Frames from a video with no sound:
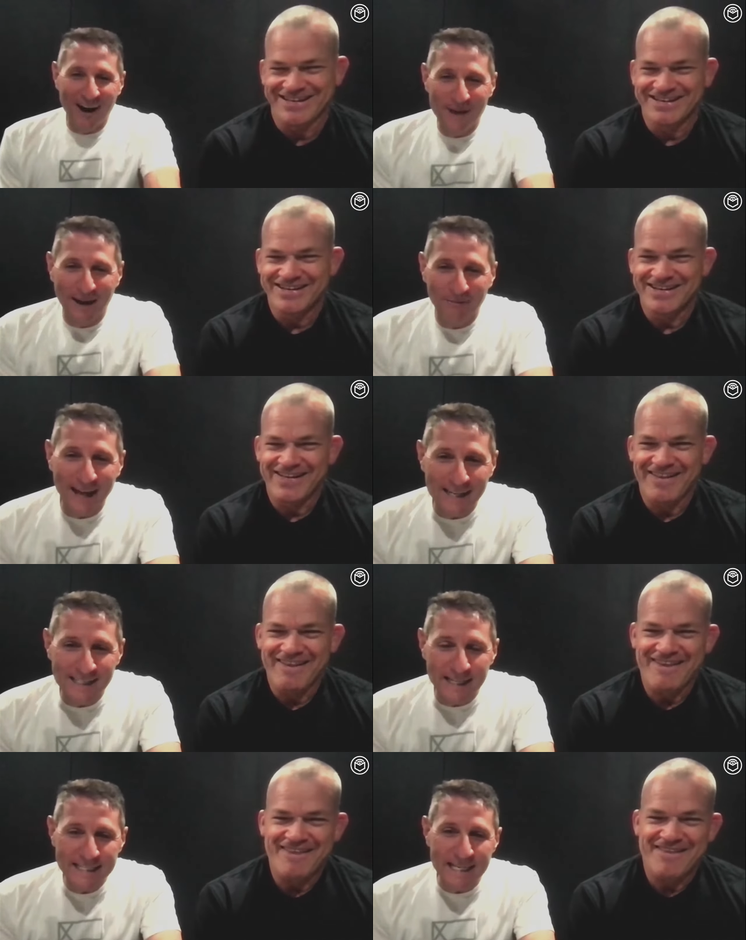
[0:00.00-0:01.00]
Speaker 1: man. We
Speaker 2: got
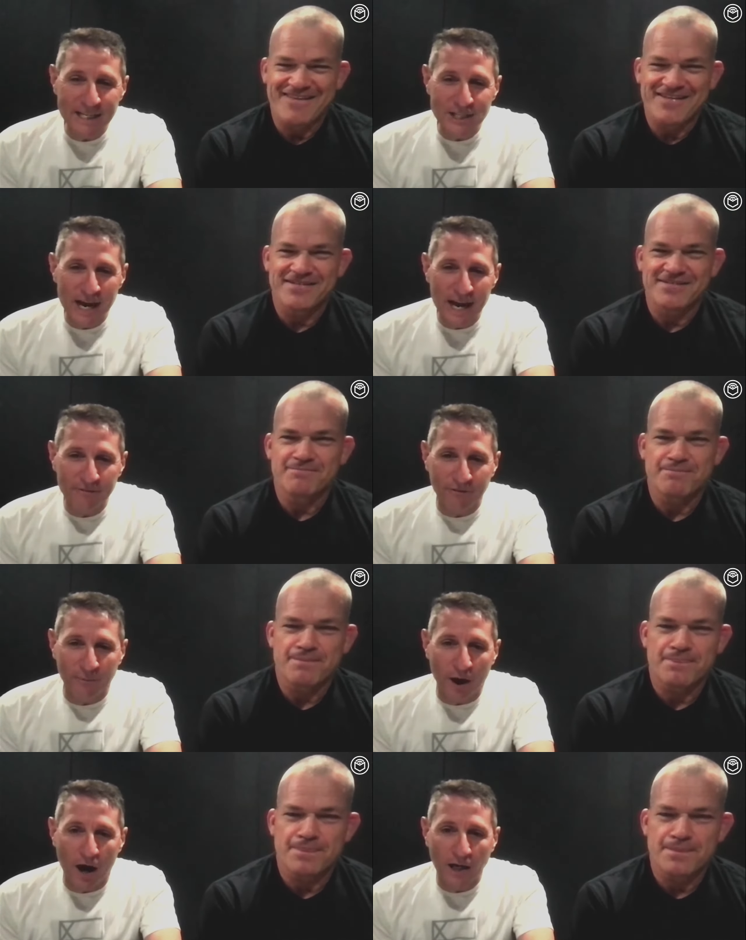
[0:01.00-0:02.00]
uh, TJ
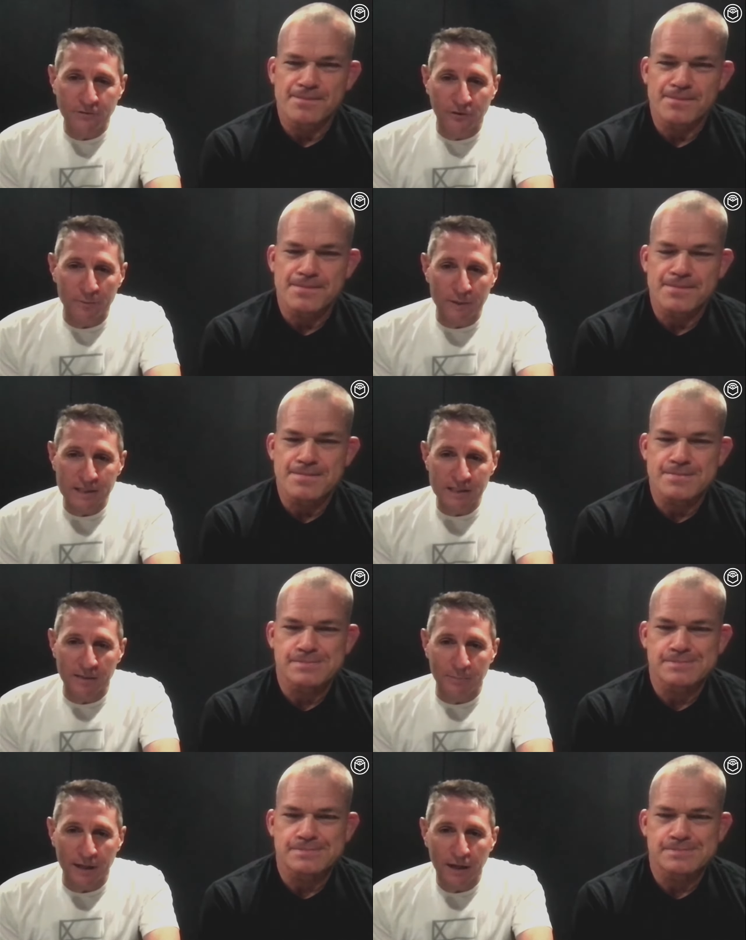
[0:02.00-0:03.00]
from Oxford,
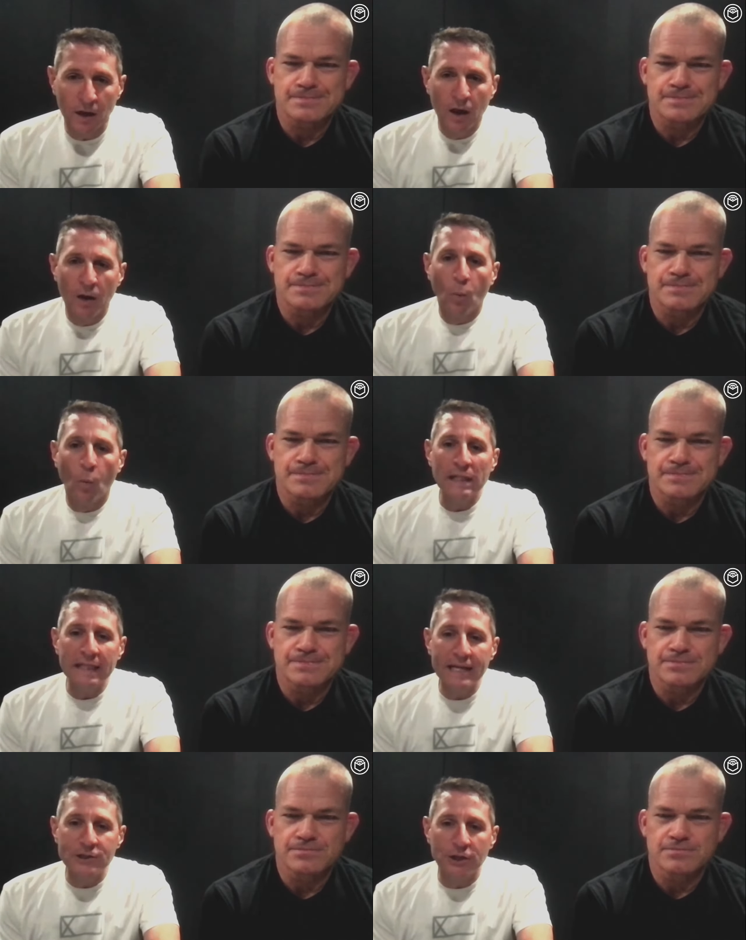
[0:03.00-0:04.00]
Mississippi. What
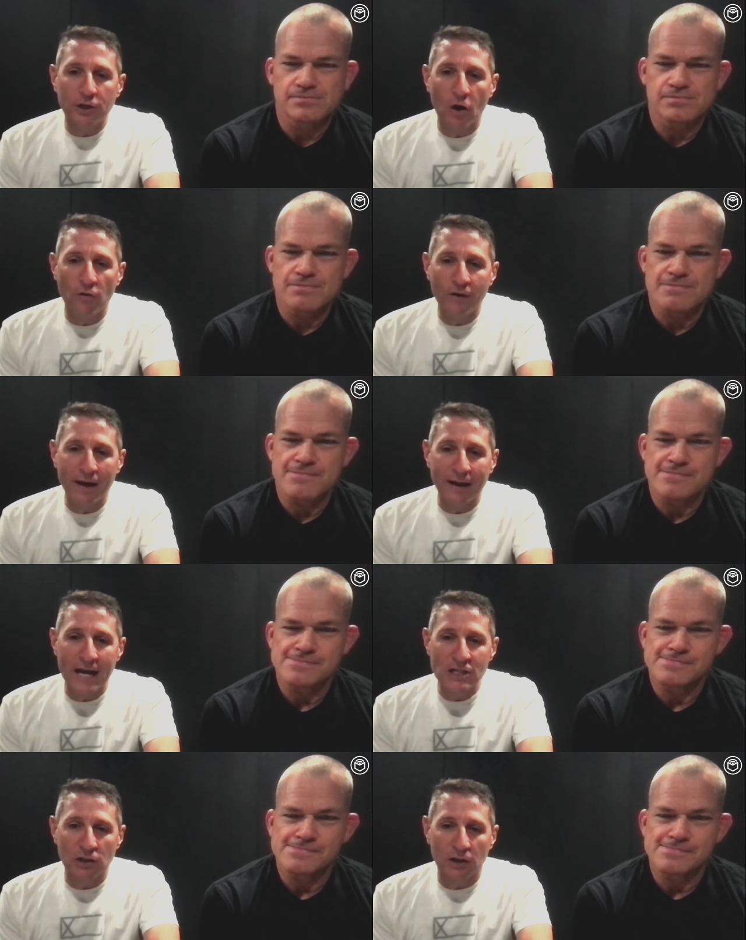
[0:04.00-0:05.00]
led you to co-found
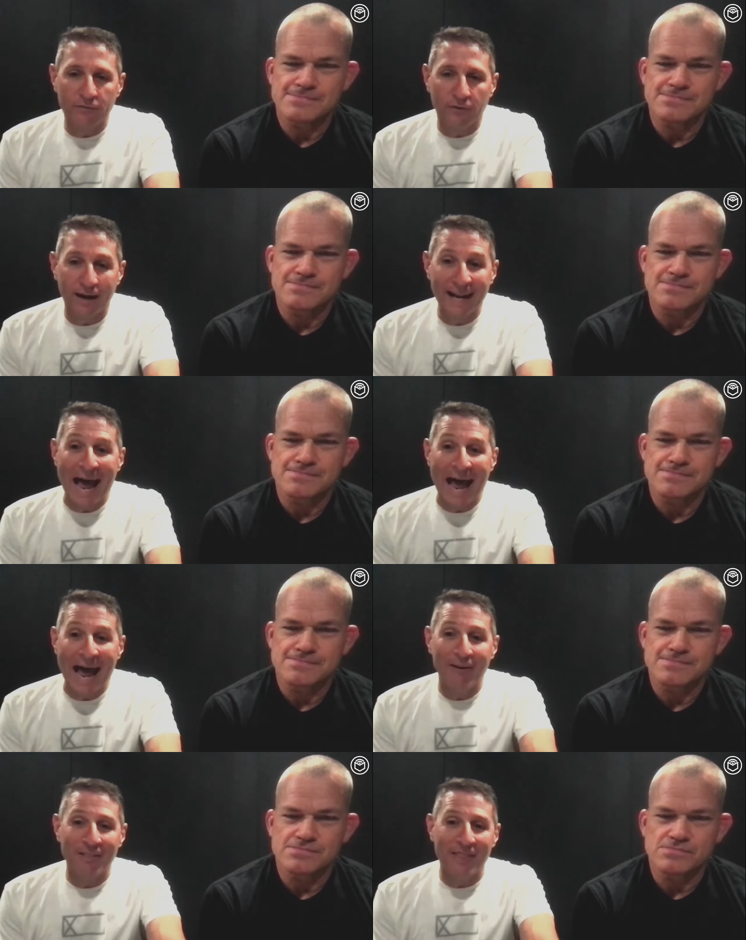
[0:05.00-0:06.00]
Echelon Front, and
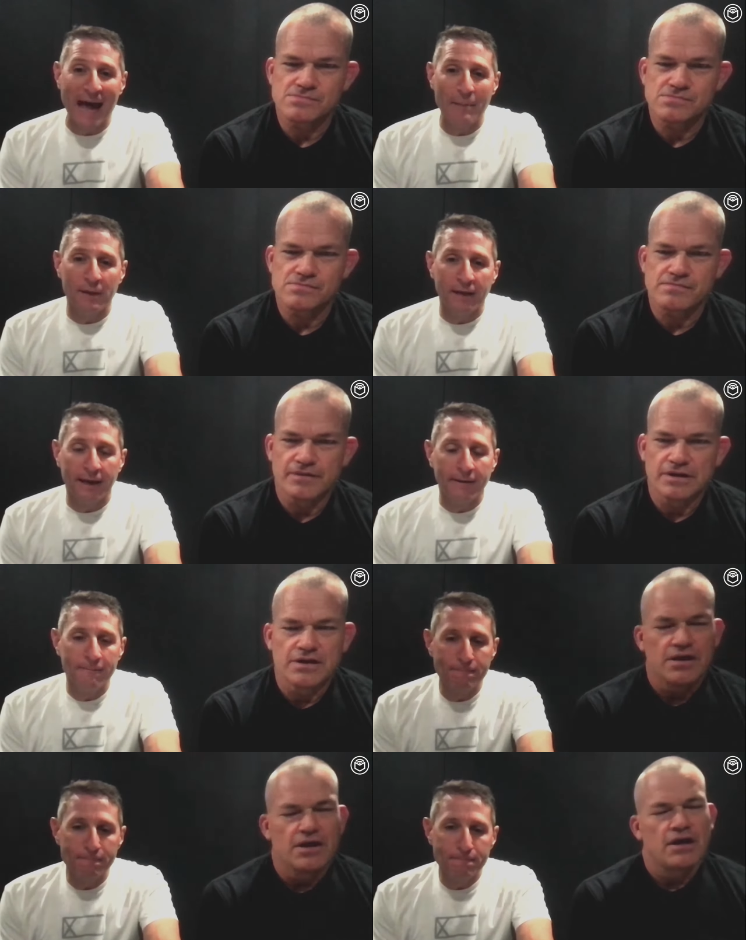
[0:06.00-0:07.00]
how
Speaker 1: did that begin?
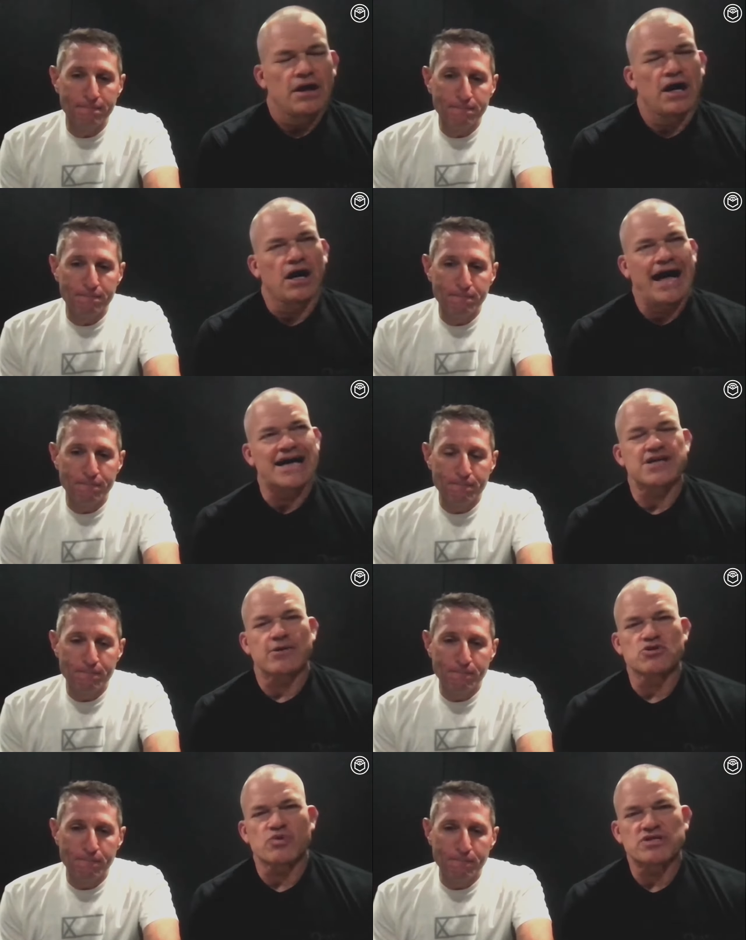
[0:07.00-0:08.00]
Uh, as I
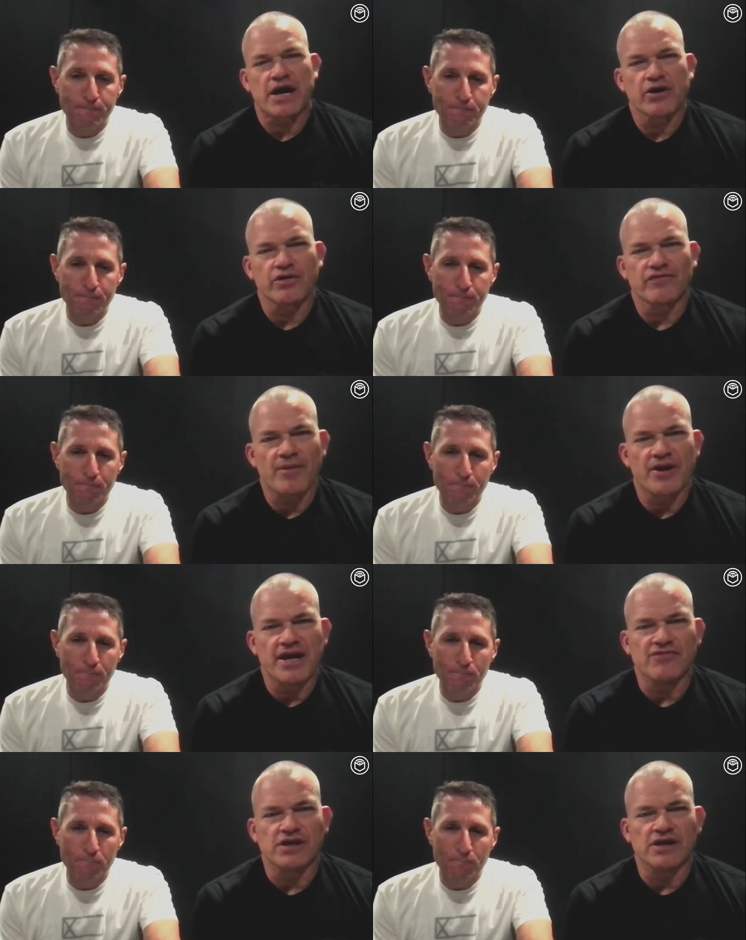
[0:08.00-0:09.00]
was retiring from the
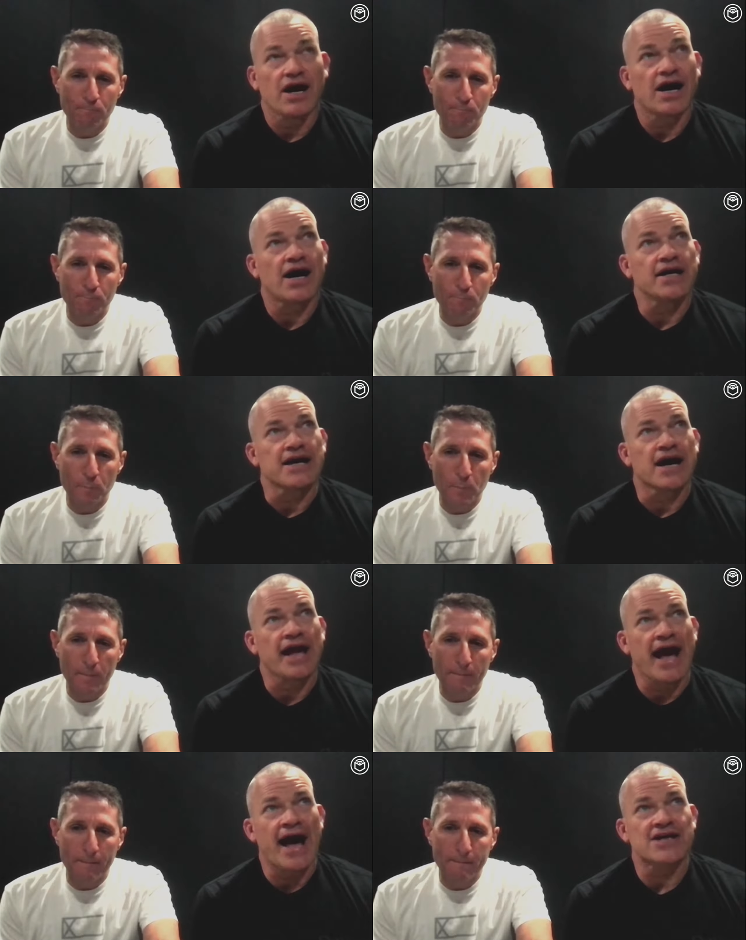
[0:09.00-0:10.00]
Navy, I got
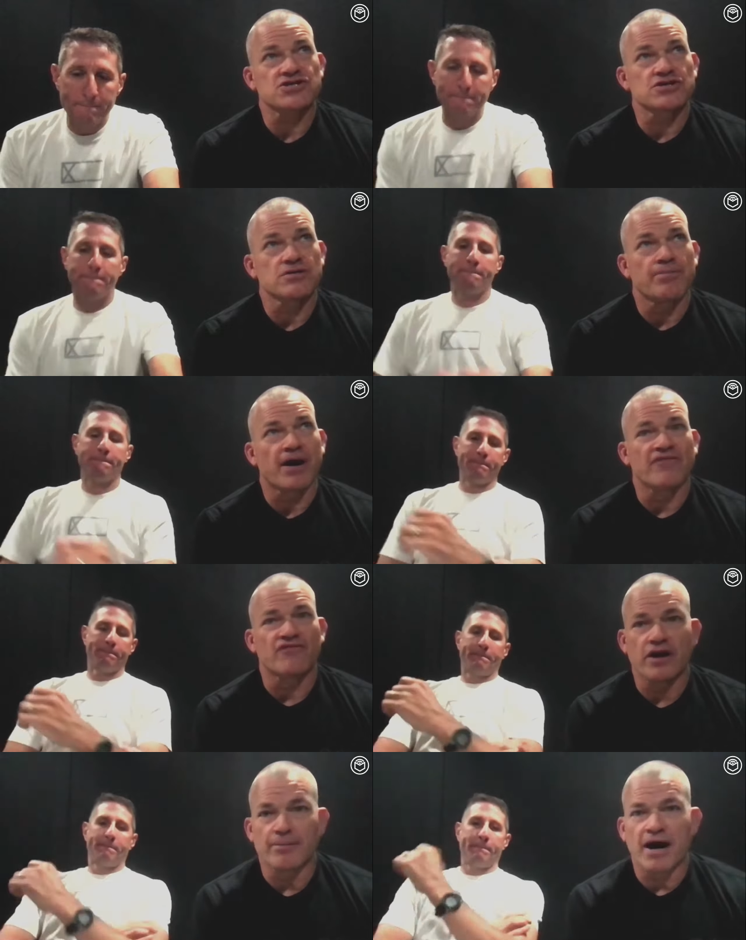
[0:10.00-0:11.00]
asked by a
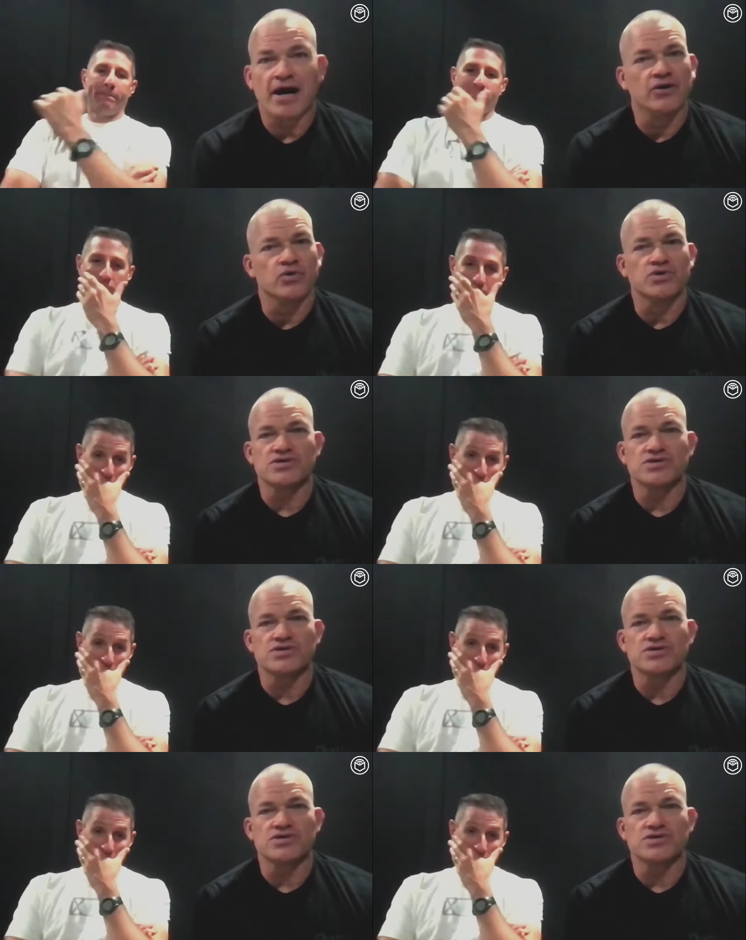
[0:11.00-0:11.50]
friend of mine who is the